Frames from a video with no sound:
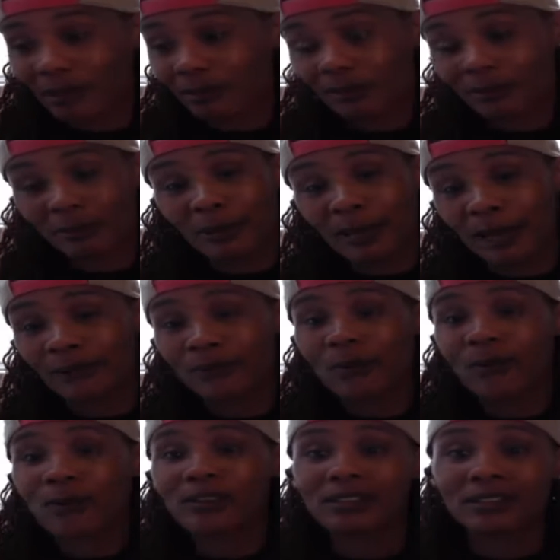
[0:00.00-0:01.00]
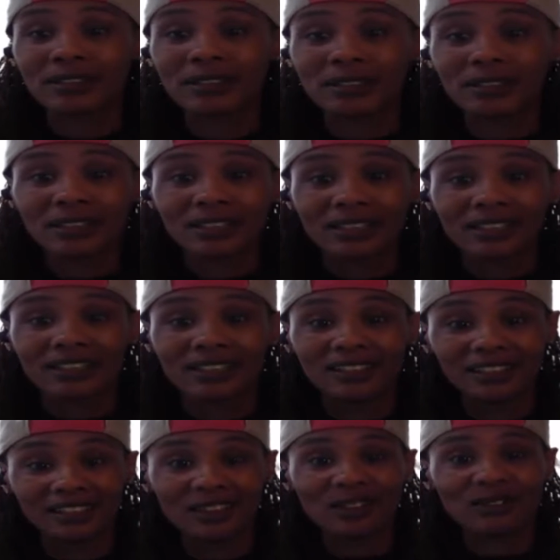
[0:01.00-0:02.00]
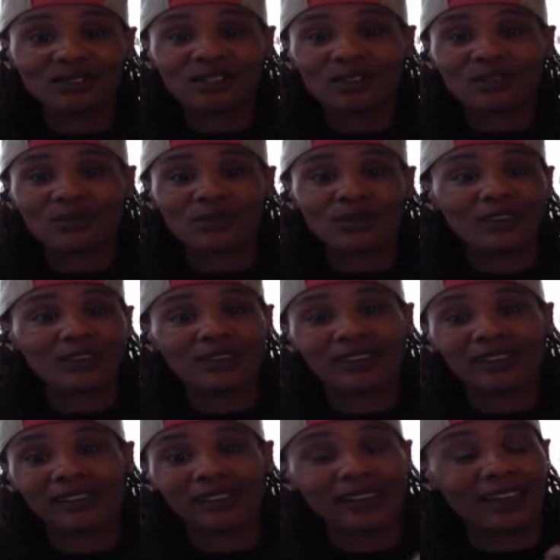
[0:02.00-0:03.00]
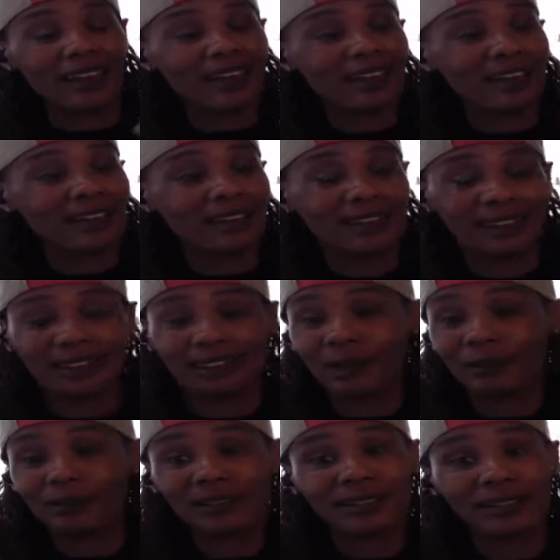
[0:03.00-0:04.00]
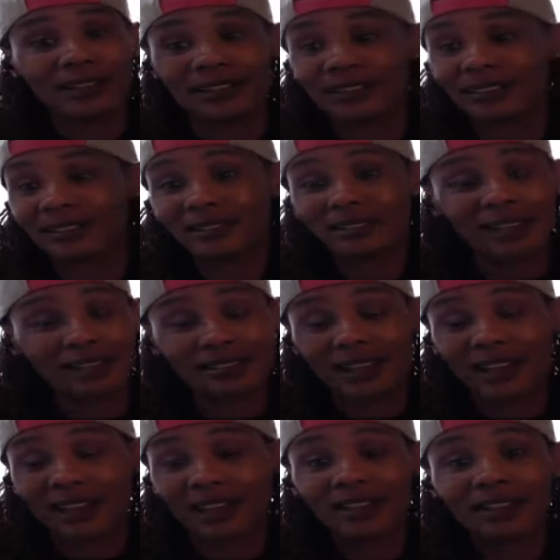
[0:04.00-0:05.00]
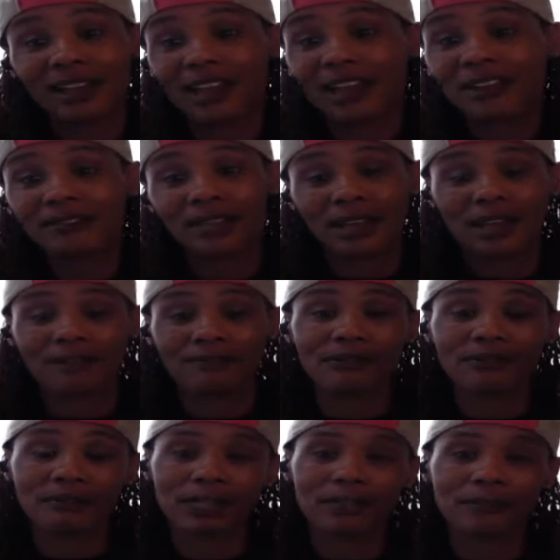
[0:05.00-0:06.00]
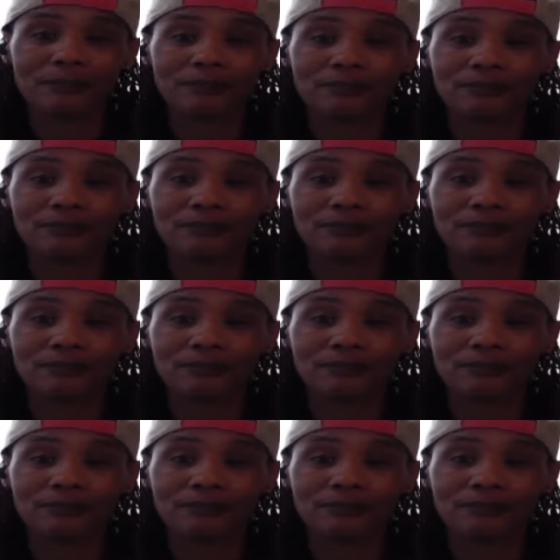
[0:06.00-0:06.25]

about 40, so that was like that's like a lifetime for me.